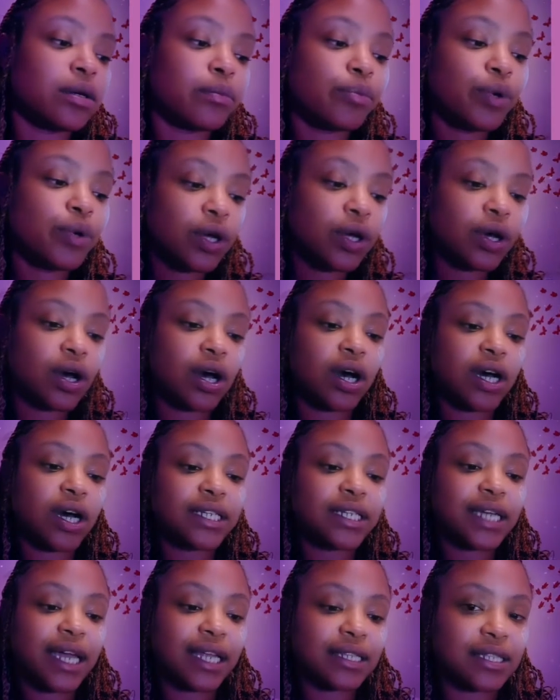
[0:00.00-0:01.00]
pull a
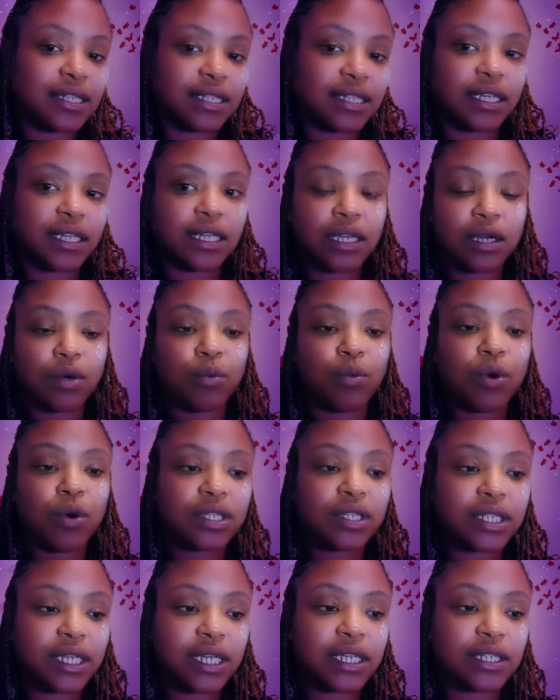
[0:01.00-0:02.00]
card and see
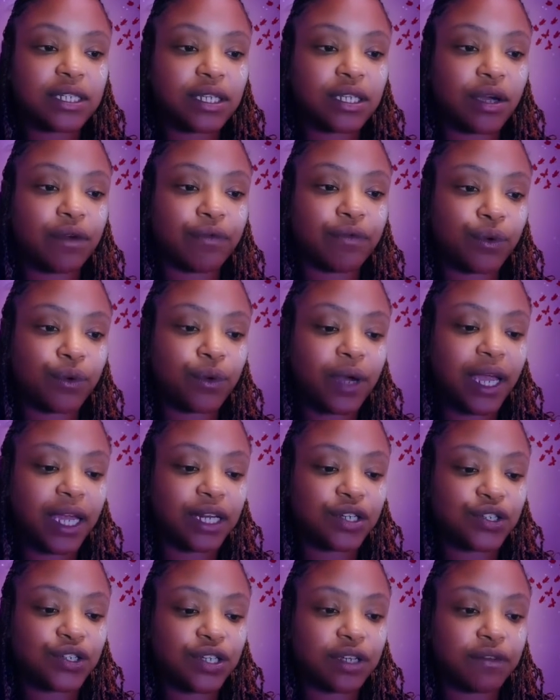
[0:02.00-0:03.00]
what is the overall
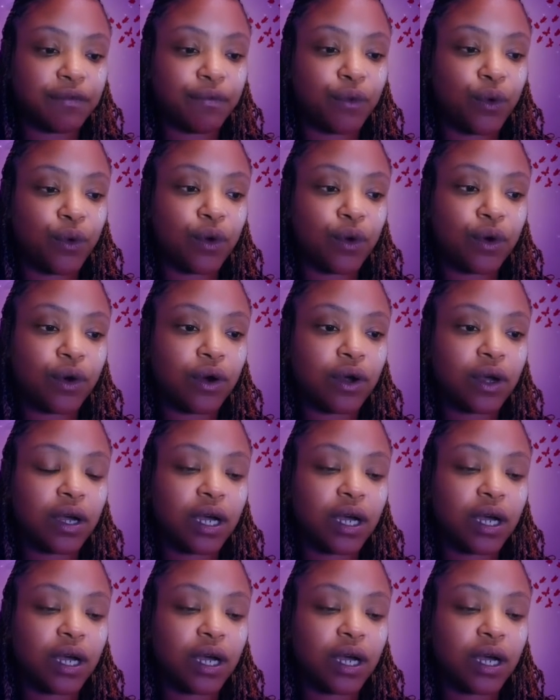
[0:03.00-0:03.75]
energy for